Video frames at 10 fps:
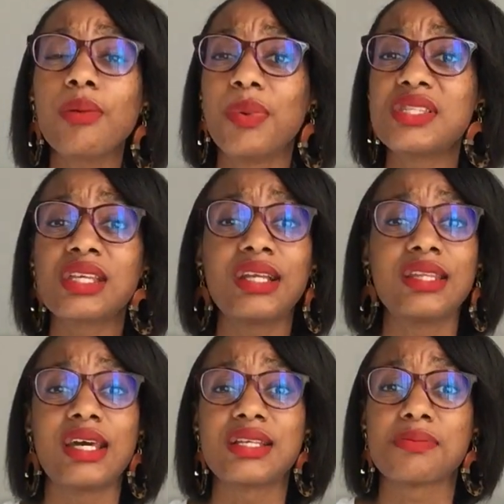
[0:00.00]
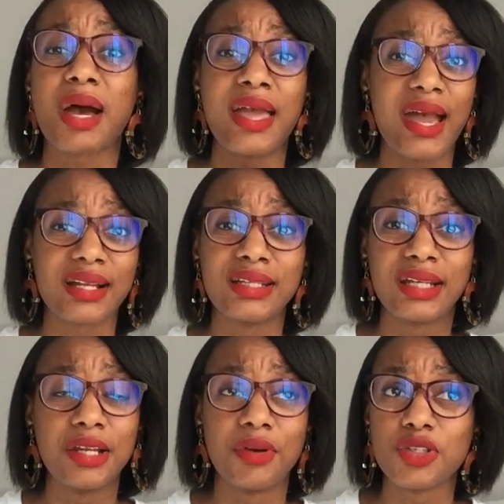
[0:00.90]
basically that is my acne
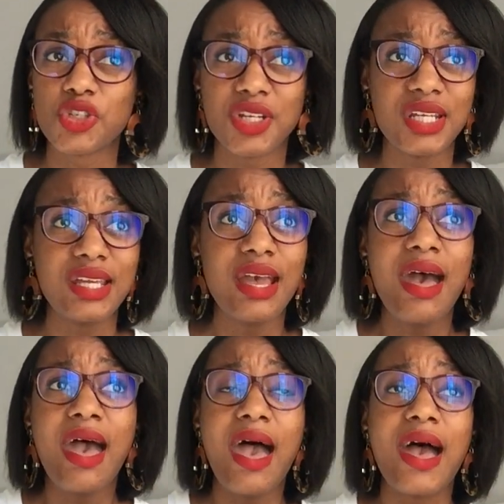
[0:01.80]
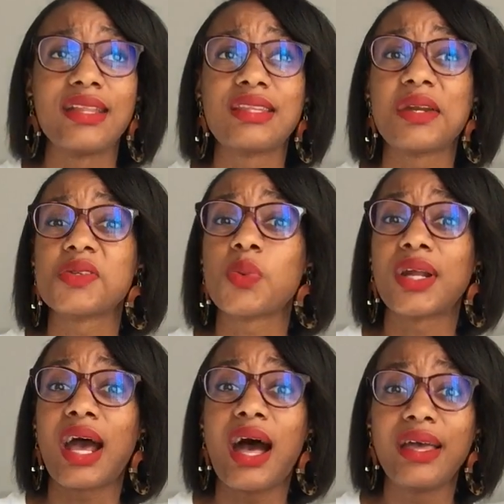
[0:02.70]
clearing journey, and that is
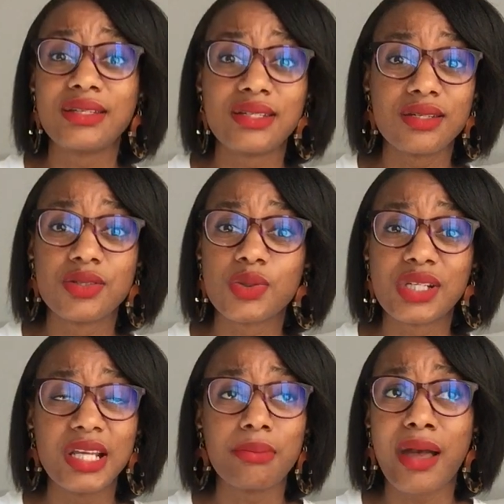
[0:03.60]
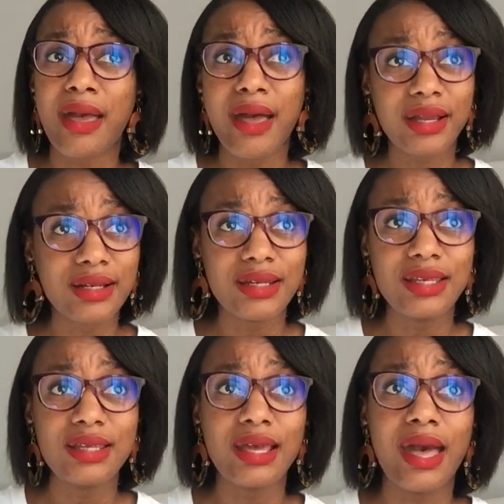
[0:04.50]
what I did to clear my
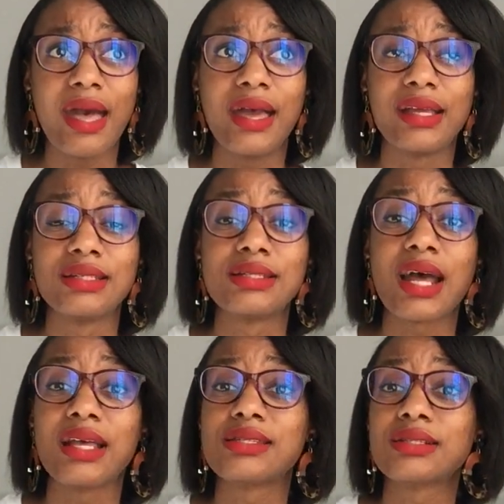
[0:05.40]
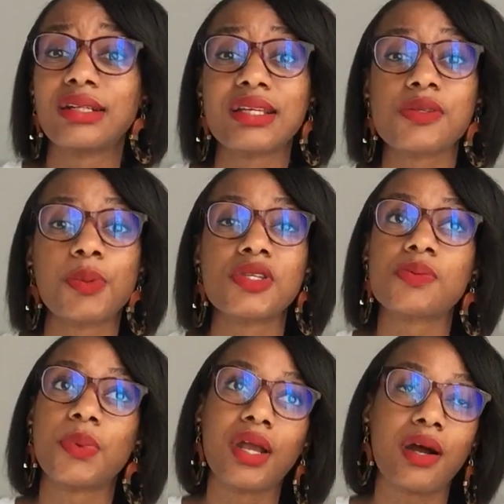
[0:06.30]
acne, and I still experience
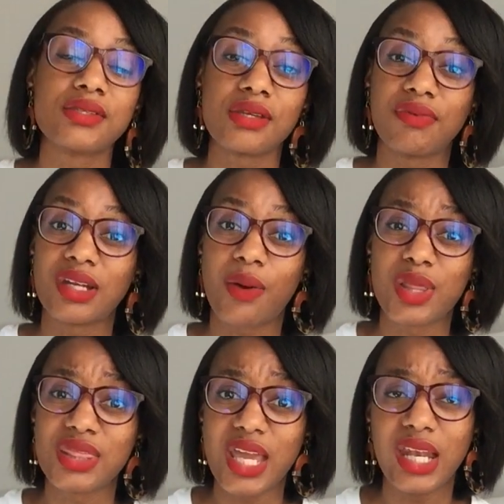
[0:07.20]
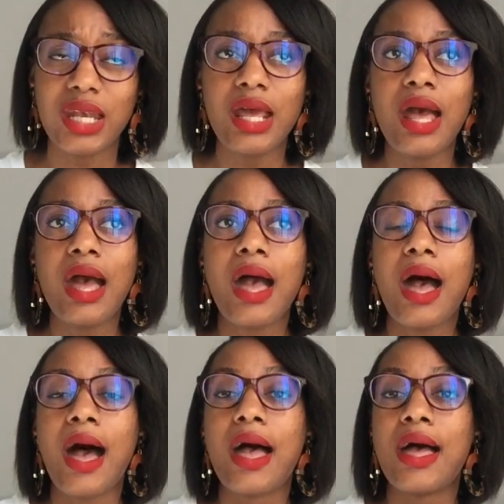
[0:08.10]
breakouts every now and then.
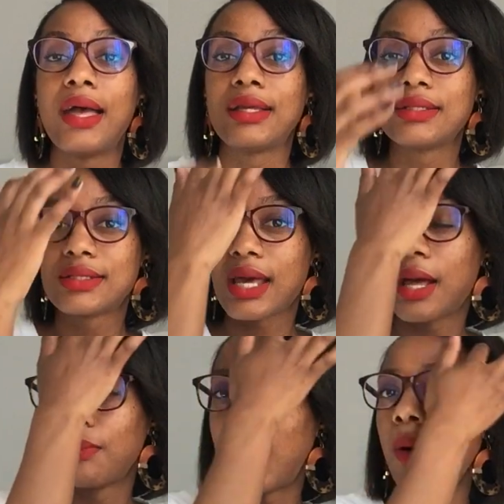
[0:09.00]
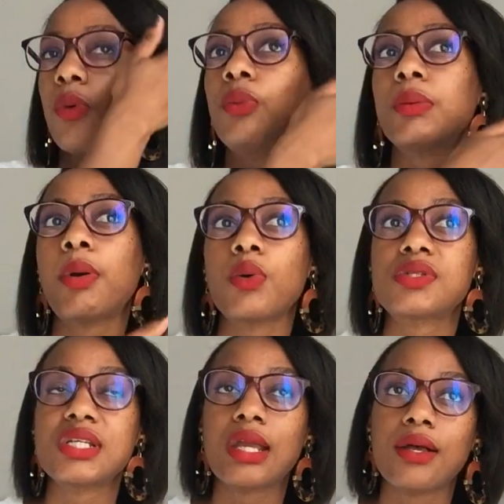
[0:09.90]
And I will be
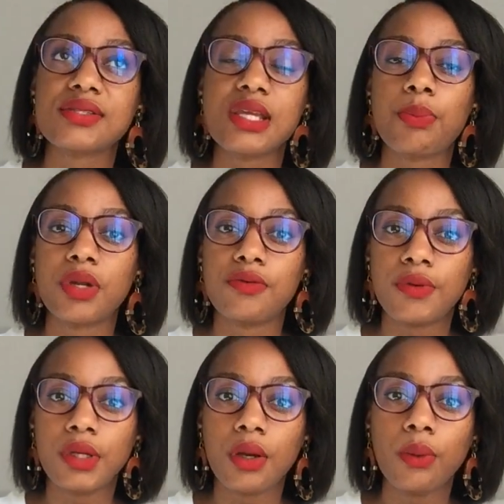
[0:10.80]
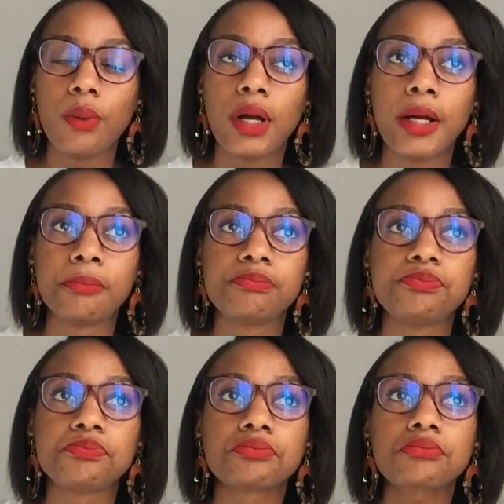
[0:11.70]
posting a separate video
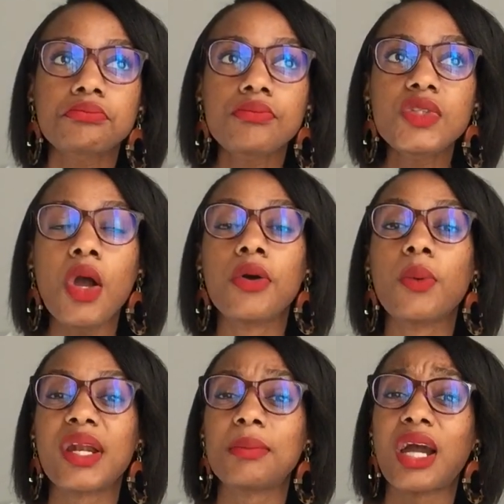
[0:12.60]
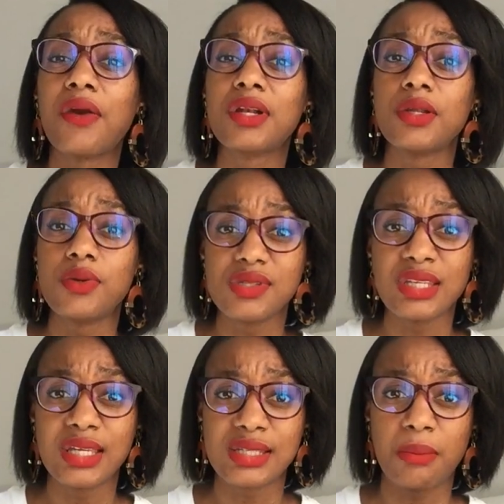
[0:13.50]
on what I'm currently using. As